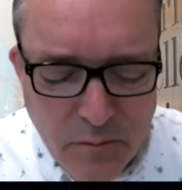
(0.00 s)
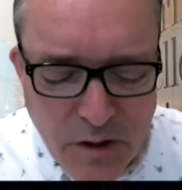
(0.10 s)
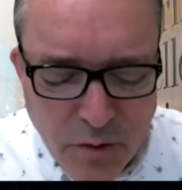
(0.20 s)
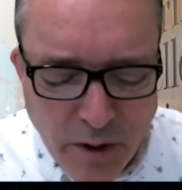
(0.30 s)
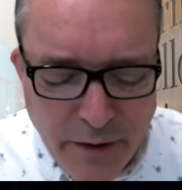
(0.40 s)

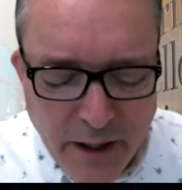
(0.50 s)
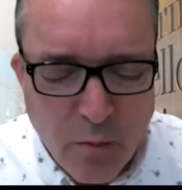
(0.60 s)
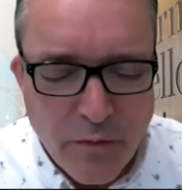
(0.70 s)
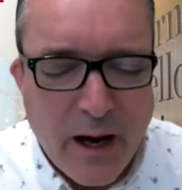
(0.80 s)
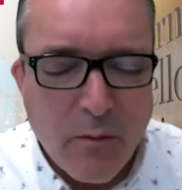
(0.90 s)
So I
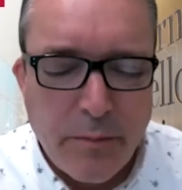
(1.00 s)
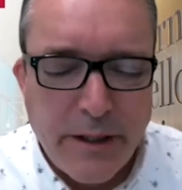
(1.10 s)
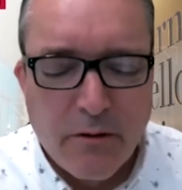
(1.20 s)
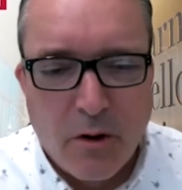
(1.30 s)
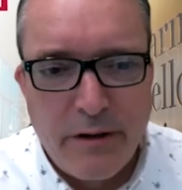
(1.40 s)
think that will be
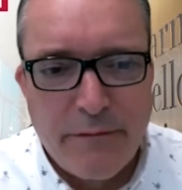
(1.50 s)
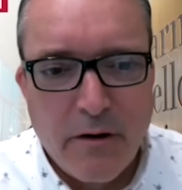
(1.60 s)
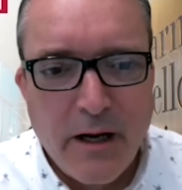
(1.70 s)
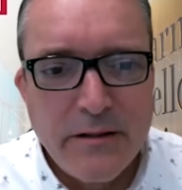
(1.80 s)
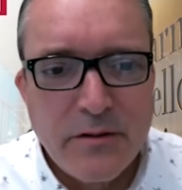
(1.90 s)
growing
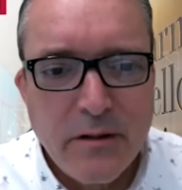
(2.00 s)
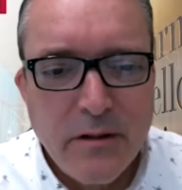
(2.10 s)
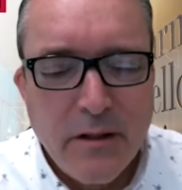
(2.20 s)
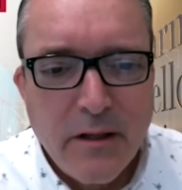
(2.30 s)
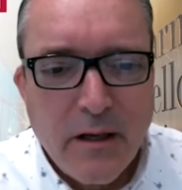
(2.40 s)
for us.
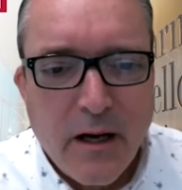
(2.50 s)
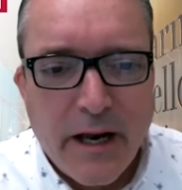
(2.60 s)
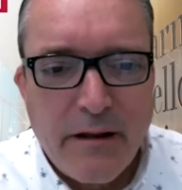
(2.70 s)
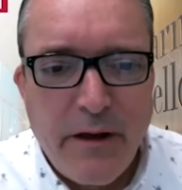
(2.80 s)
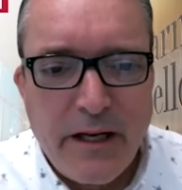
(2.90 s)

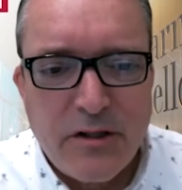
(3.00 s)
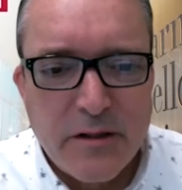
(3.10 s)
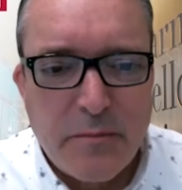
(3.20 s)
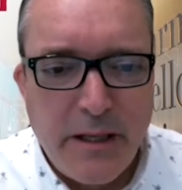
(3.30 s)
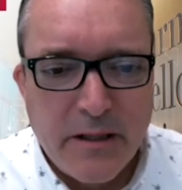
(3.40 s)
And I think
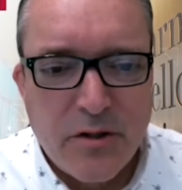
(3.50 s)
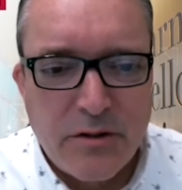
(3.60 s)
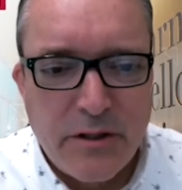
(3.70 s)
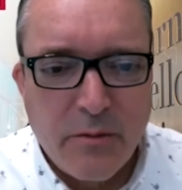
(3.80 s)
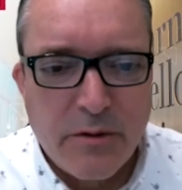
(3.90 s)
just being
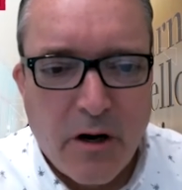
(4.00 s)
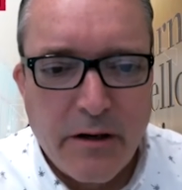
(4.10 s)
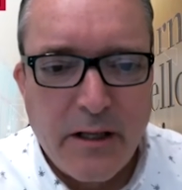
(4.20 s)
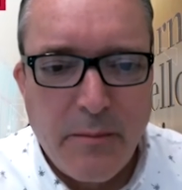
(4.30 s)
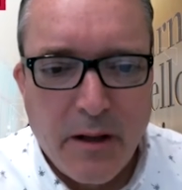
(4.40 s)
associated with
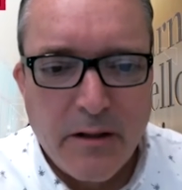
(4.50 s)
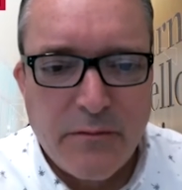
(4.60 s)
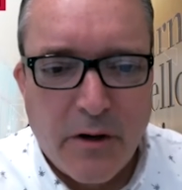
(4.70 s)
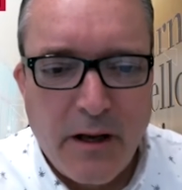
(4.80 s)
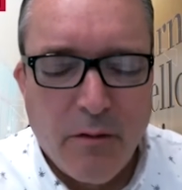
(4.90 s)
Carnegie Mellon is
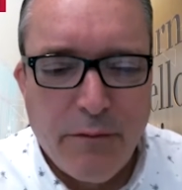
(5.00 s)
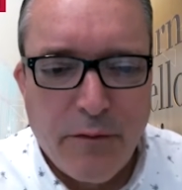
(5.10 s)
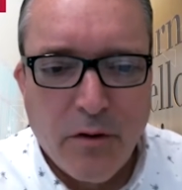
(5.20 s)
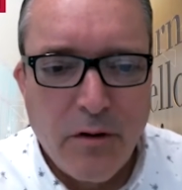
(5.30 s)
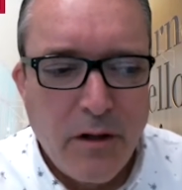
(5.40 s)
very
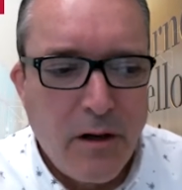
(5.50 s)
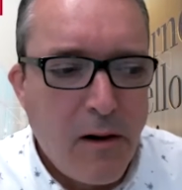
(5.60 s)
helpful.